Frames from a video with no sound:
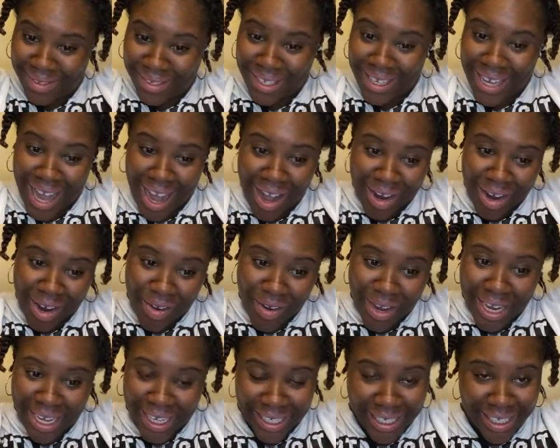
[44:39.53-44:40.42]
Y'all go
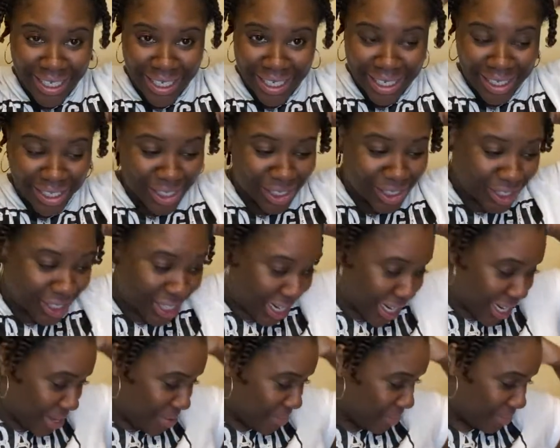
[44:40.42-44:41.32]
ahead and send her a
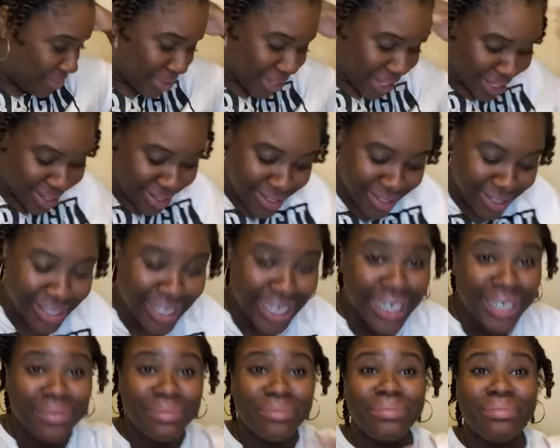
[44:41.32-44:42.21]
check. See,
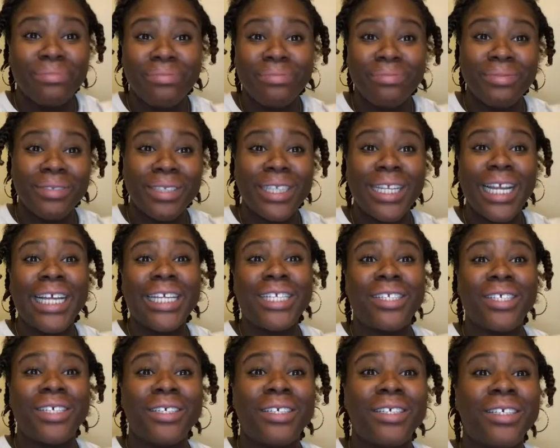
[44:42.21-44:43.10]

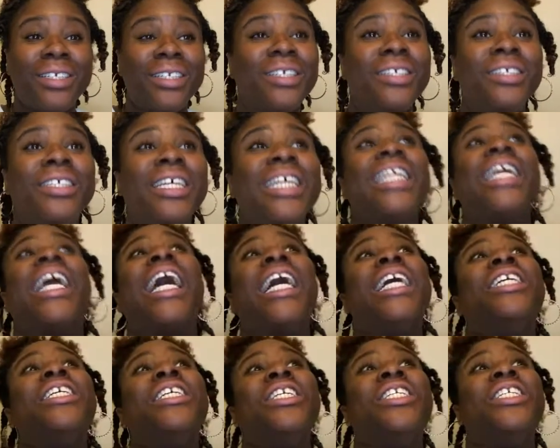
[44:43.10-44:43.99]
Lisa, send
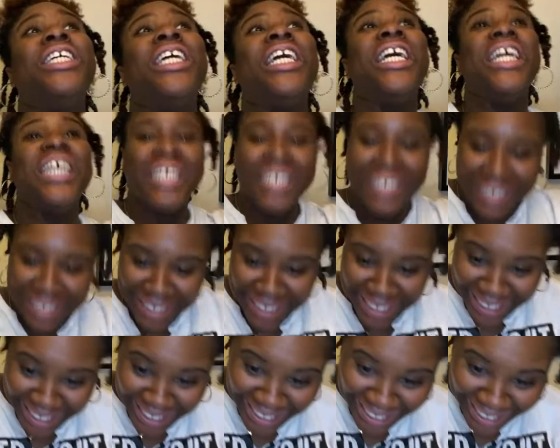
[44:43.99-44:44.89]
Acacia a
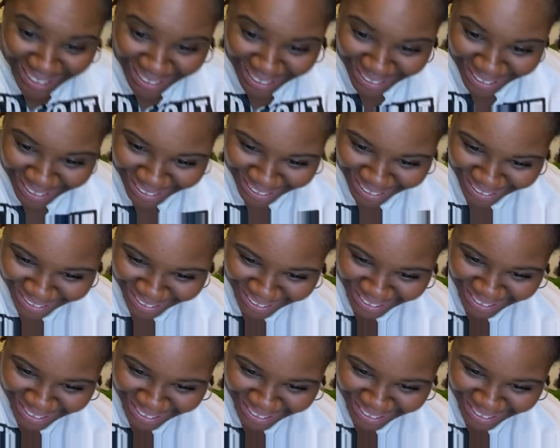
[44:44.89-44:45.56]
check.